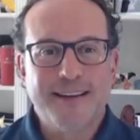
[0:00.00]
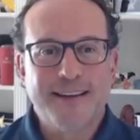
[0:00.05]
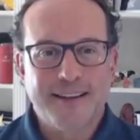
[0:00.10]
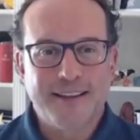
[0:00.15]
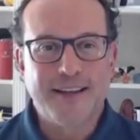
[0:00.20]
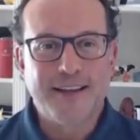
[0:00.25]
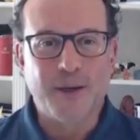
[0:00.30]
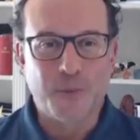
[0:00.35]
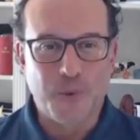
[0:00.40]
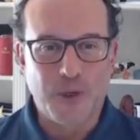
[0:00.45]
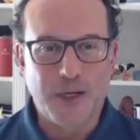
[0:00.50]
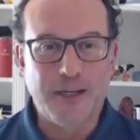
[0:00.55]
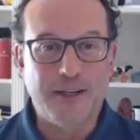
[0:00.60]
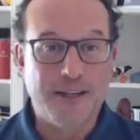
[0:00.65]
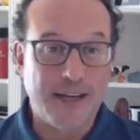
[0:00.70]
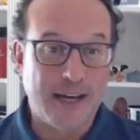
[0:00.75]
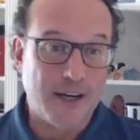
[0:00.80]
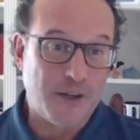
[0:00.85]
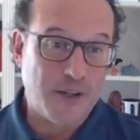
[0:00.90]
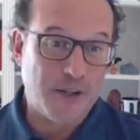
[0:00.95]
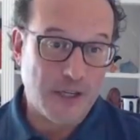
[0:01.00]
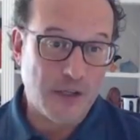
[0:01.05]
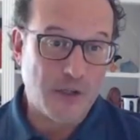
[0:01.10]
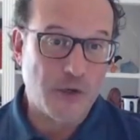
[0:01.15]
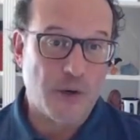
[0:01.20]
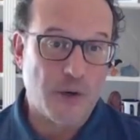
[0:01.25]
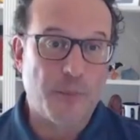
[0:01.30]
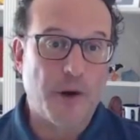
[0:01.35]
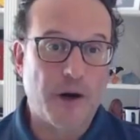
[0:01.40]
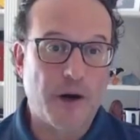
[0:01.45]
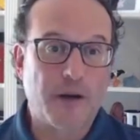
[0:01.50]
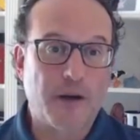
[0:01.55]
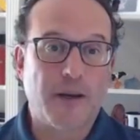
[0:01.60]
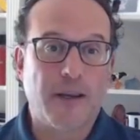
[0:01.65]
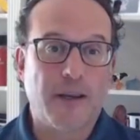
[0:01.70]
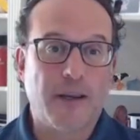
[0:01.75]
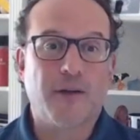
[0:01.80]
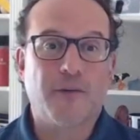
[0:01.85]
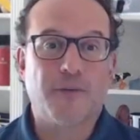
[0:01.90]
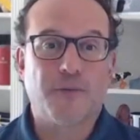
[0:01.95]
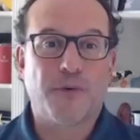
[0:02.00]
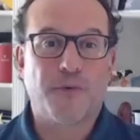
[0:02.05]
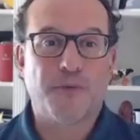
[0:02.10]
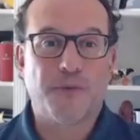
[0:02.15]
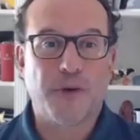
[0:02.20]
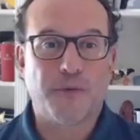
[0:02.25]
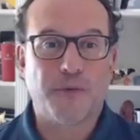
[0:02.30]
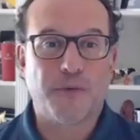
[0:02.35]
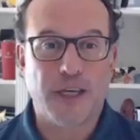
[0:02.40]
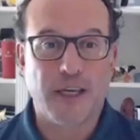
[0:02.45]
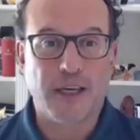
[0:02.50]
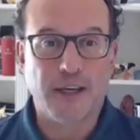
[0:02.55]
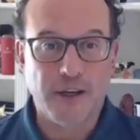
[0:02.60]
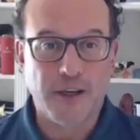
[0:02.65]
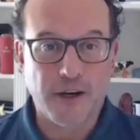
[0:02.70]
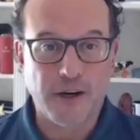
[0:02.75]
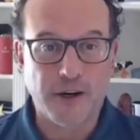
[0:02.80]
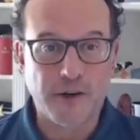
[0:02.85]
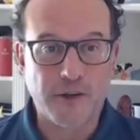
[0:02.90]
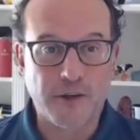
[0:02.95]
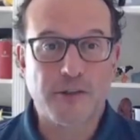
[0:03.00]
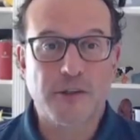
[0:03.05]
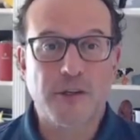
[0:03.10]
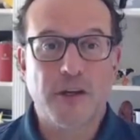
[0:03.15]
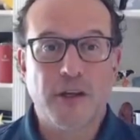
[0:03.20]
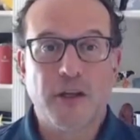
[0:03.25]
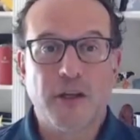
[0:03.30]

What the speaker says: like we'd done digital marketing for 15 years